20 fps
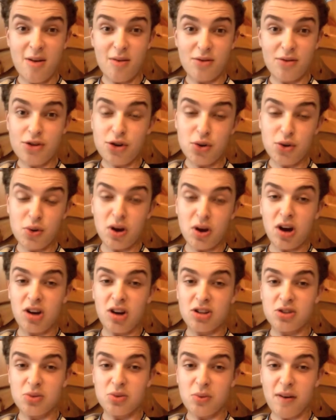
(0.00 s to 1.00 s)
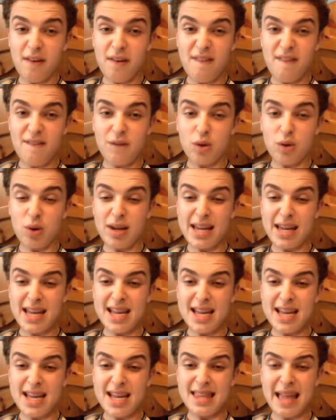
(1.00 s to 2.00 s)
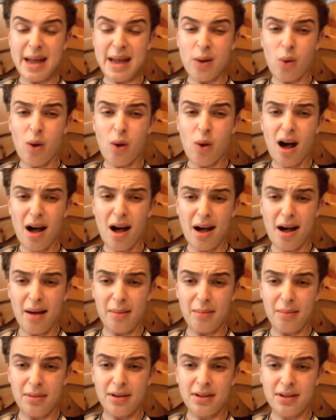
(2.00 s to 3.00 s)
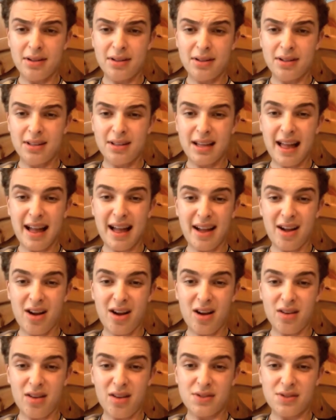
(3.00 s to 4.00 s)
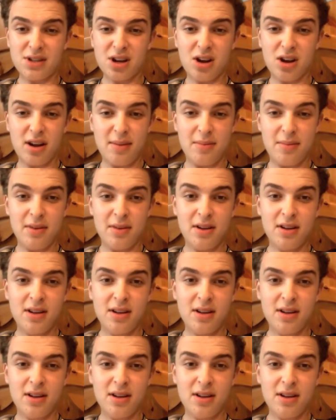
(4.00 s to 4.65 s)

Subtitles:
Newcastle were 3-0 up at half time.